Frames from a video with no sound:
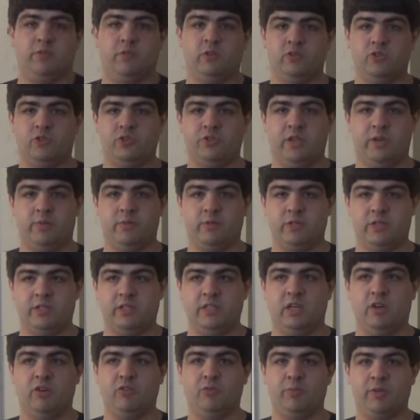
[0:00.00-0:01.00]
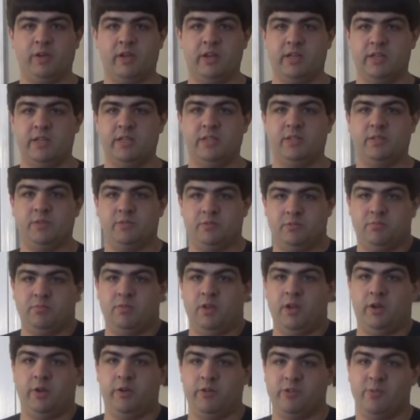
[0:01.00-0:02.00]
of Ultrasabers itself because,
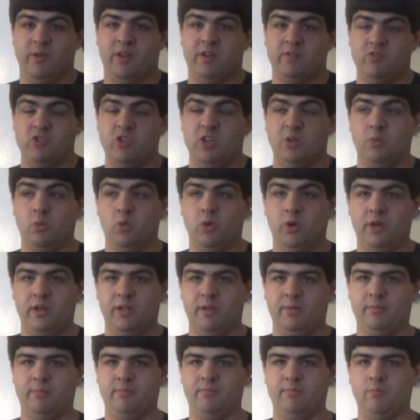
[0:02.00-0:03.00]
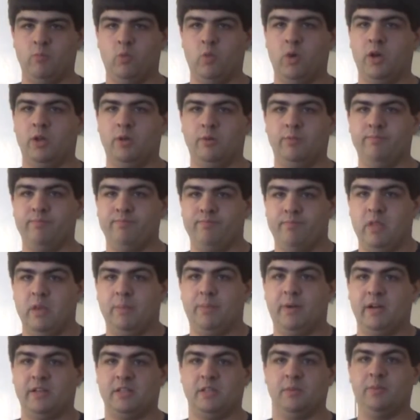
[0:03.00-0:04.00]
you know, it was made of cheap wood and, well,
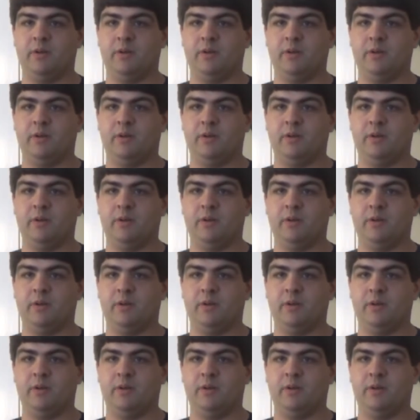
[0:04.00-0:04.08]
epoxy